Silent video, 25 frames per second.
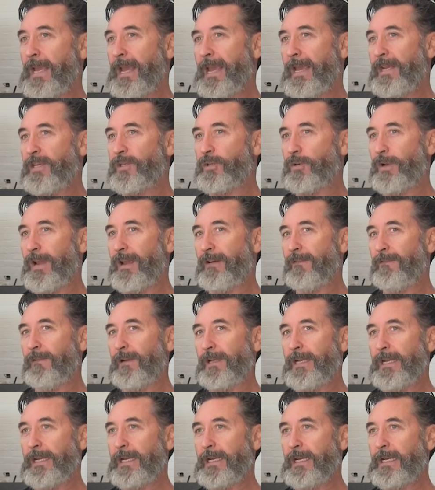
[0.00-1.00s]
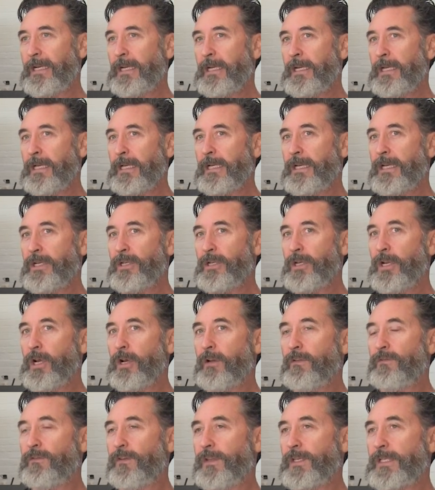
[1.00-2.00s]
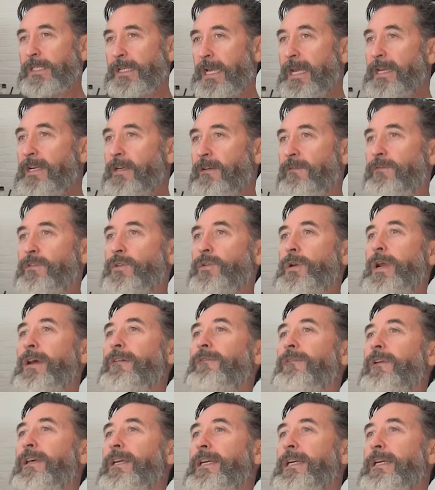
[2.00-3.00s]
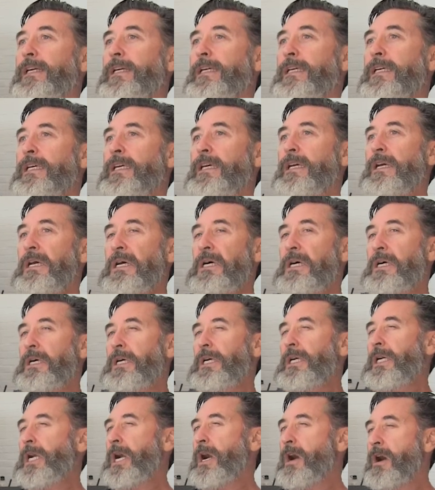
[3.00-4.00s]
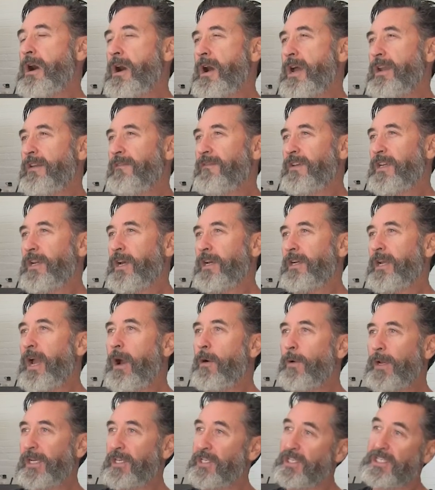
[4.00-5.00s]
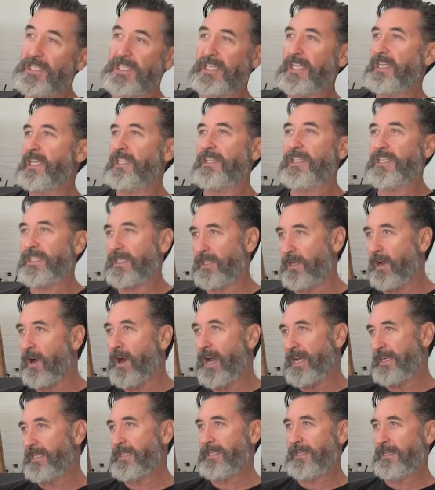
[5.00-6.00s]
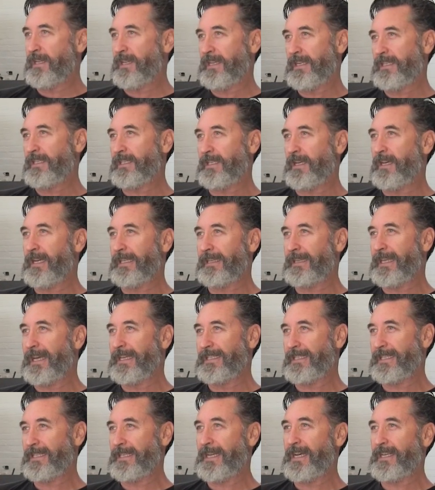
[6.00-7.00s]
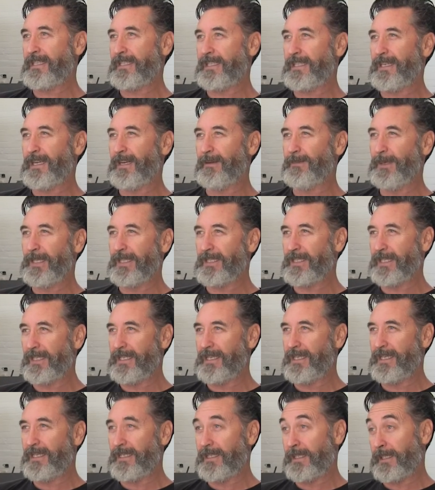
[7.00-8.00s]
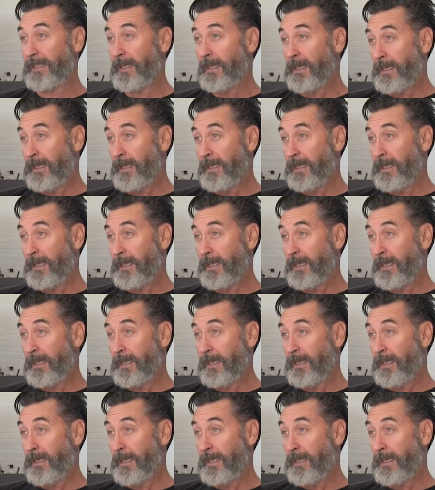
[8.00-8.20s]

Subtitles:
And traveling, you know, for the sake of traveling, kind of, you know, going just seeing the sights and things like that starts to get a bit tedious.